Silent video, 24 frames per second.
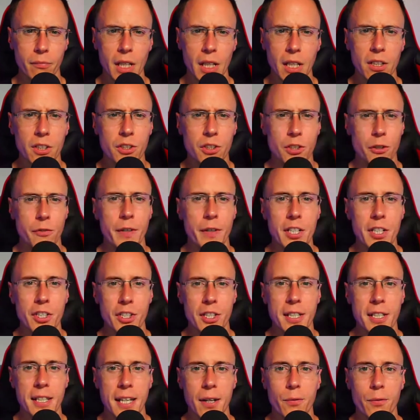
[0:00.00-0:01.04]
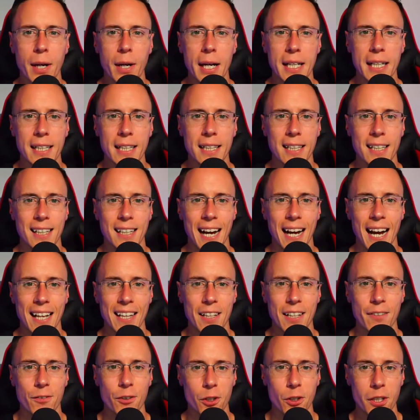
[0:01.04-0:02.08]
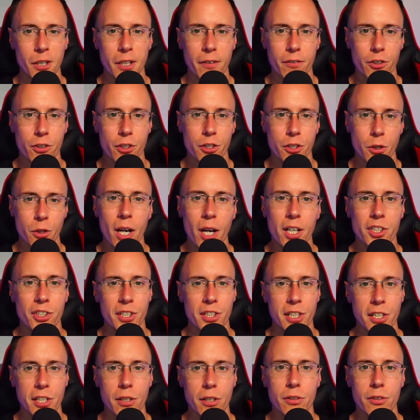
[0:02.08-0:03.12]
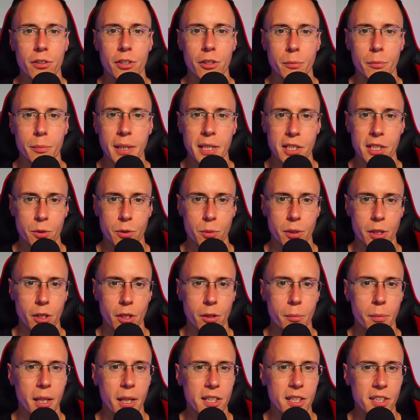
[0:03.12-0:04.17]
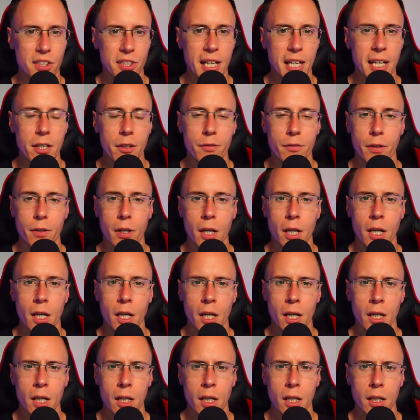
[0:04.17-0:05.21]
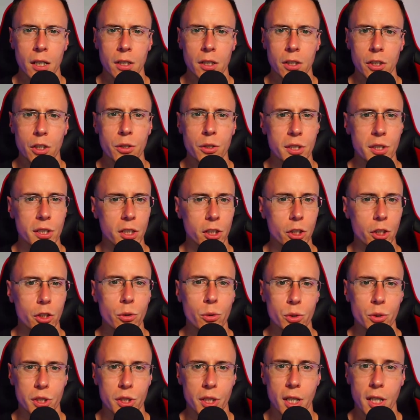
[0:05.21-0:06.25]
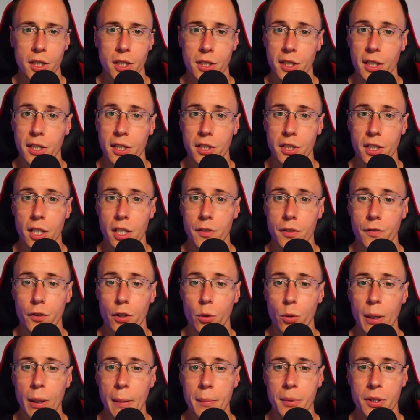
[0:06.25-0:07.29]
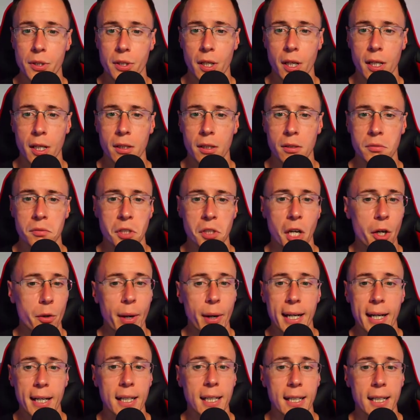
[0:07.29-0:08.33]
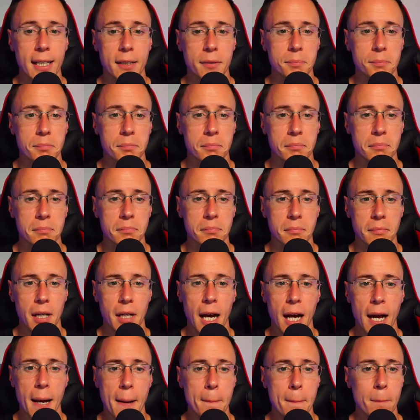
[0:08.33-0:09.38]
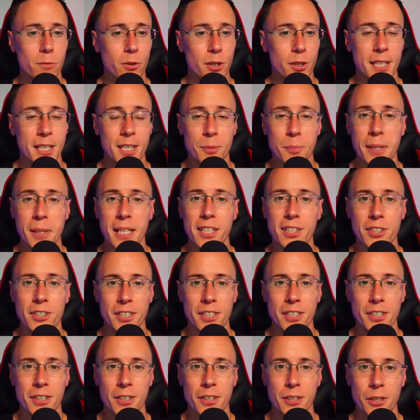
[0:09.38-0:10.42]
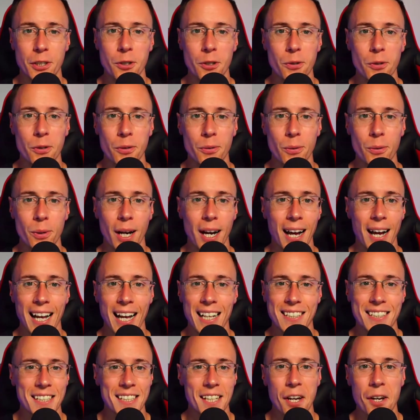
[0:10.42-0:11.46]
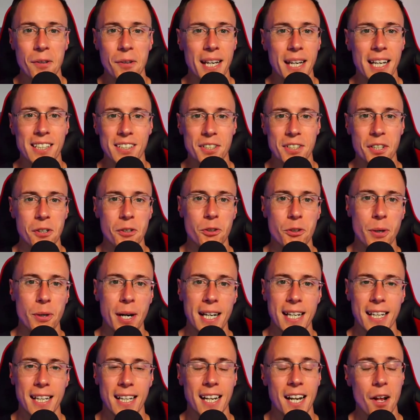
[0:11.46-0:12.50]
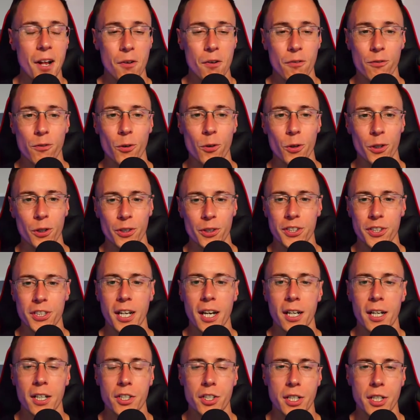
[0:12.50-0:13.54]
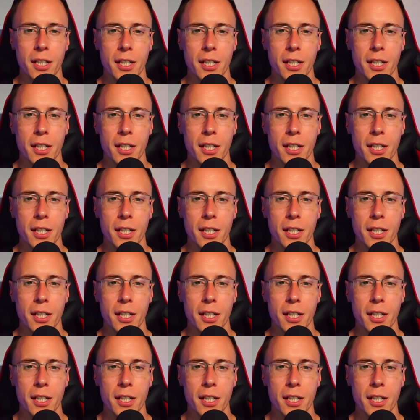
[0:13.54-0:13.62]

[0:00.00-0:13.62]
So eventually they're ready and they've got enough trust in you to do business with you. But instead of using the Google search, they search for your website directly. So this means Google SEO gets no credit for your search.